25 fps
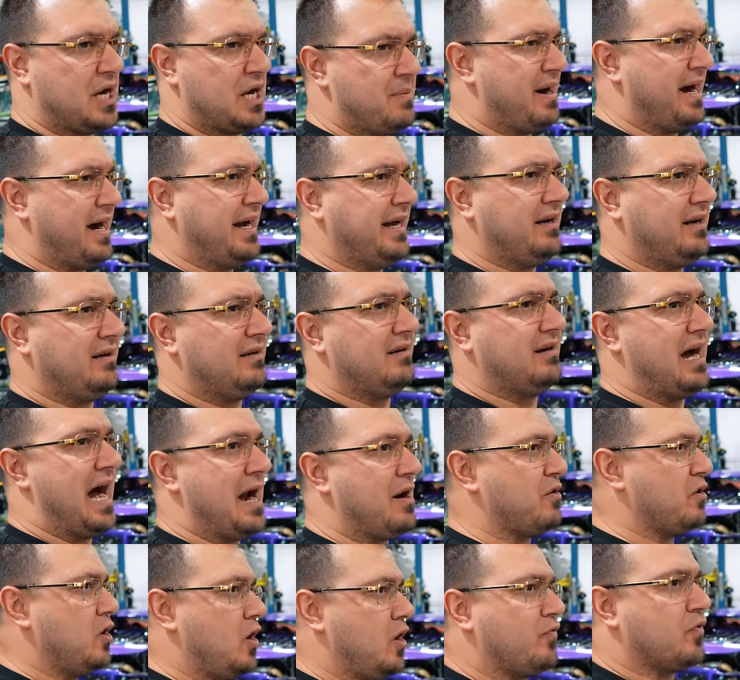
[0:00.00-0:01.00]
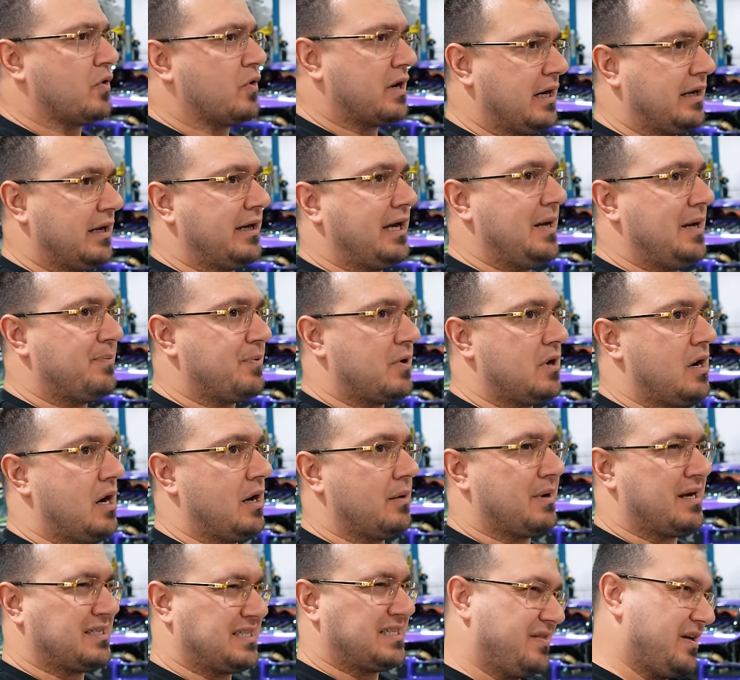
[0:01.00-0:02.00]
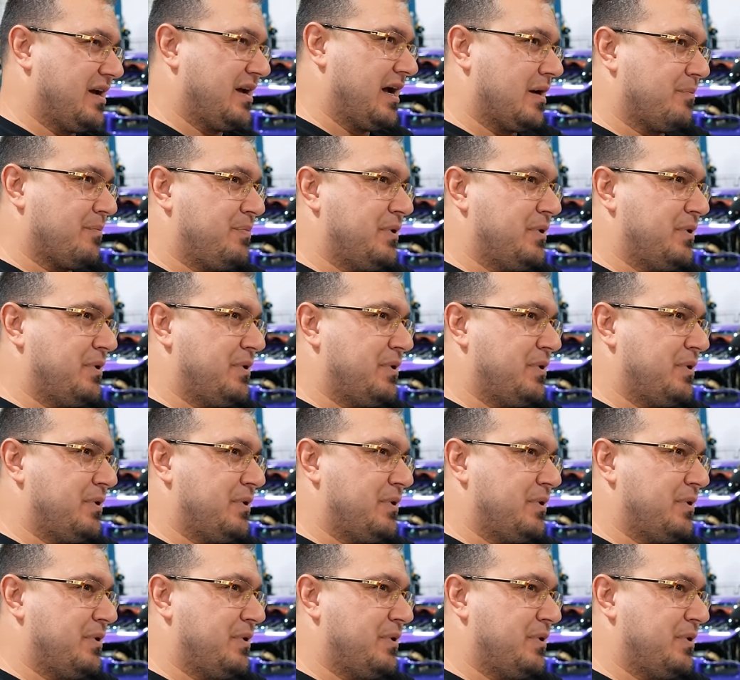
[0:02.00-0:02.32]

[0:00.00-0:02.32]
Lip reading: I don't know if we're gonna keep or not, because I think I can